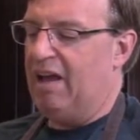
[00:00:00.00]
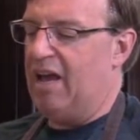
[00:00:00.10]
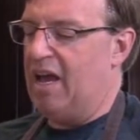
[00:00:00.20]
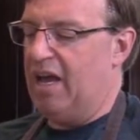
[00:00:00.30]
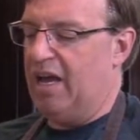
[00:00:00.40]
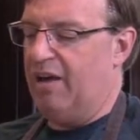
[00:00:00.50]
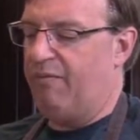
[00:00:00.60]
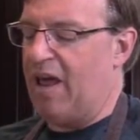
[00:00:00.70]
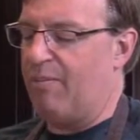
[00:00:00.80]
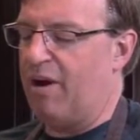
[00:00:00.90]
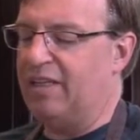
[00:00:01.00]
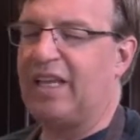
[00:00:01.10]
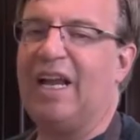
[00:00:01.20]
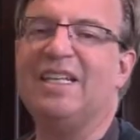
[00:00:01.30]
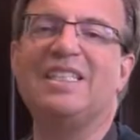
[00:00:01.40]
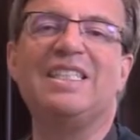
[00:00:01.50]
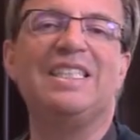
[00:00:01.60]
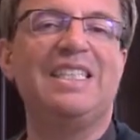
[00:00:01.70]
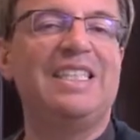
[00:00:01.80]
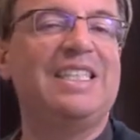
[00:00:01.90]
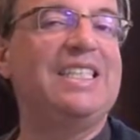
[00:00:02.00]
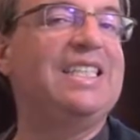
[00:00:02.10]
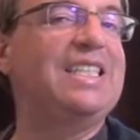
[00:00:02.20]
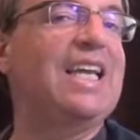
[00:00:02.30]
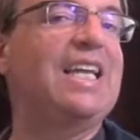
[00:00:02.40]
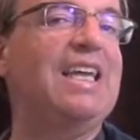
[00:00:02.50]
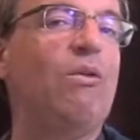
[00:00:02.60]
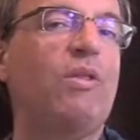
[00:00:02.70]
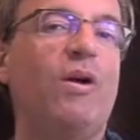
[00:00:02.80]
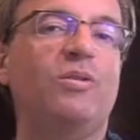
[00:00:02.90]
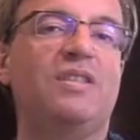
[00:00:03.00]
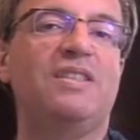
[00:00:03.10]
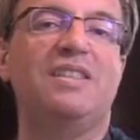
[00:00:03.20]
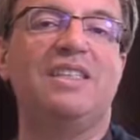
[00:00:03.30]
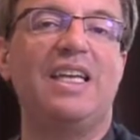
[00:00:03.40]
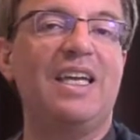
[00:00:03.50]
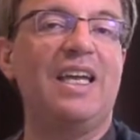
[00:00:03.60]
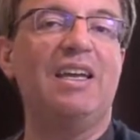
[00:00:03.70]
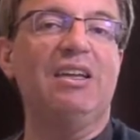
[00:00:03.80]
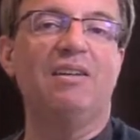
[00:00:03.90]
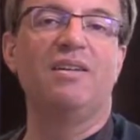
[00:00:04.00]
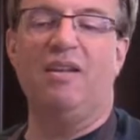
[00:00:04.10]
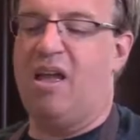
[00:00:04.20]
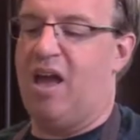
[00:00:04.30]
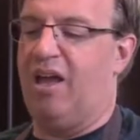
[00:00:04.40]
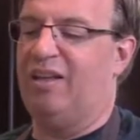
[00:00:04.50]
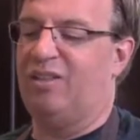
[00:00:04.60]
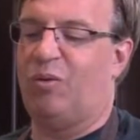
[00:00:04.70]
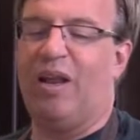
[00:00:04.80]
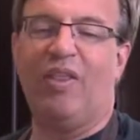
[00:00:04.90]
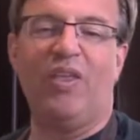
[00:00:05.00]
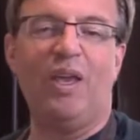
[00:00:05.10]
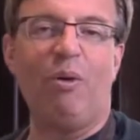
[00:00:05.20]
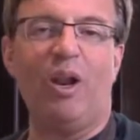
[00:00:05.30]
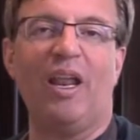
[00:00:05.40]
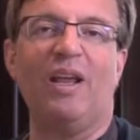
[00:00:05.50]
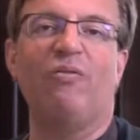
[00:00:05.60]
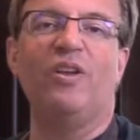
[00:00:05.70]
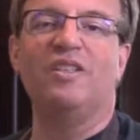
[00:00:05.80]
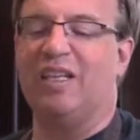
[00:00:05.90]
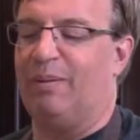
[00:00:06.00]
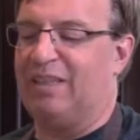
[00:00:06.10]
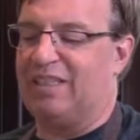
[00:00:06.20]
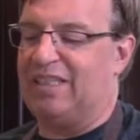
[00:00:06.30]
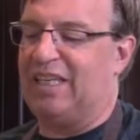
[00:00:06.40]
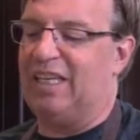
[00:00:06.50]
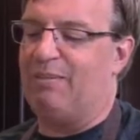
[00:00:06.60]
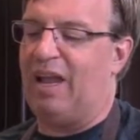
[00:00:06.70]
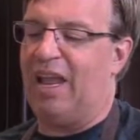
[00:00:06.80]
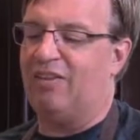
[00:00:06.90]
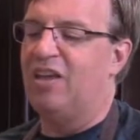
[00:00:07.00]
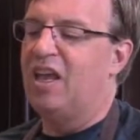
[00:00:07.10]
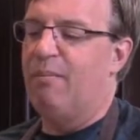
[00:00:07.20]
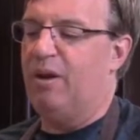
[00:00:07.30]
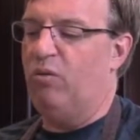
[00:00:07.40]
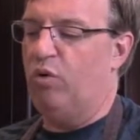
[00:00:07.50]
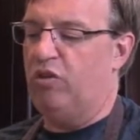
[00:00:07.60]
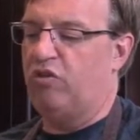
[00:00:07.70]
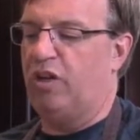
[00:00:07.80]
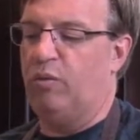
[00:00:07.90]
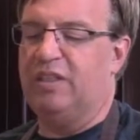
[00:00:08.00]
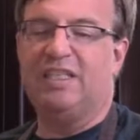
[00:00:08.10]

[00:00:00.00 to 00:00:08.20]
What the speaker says: flatbread is kind of sticky without sticking. Is the way to think about it. Like it feels a little bit sticky in my hands, but it certainly wouldn't